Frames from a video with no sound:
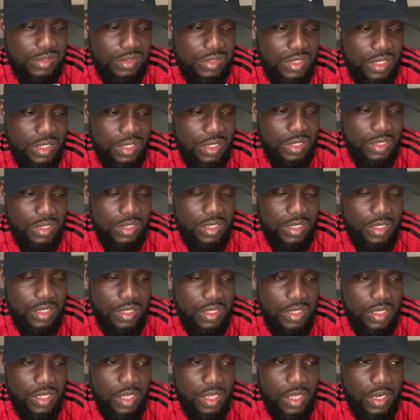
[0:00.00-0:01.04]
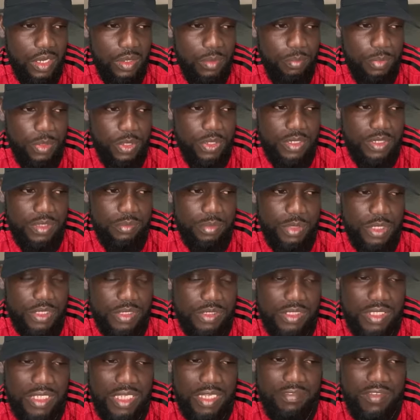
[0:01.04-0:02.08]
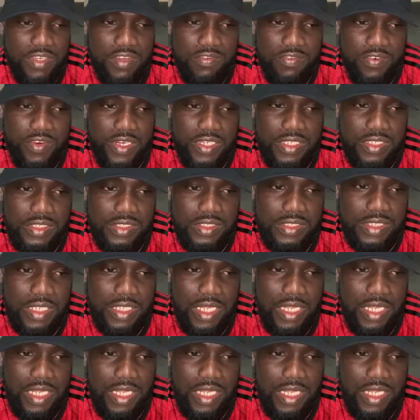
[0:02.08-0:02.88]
So again, a person of different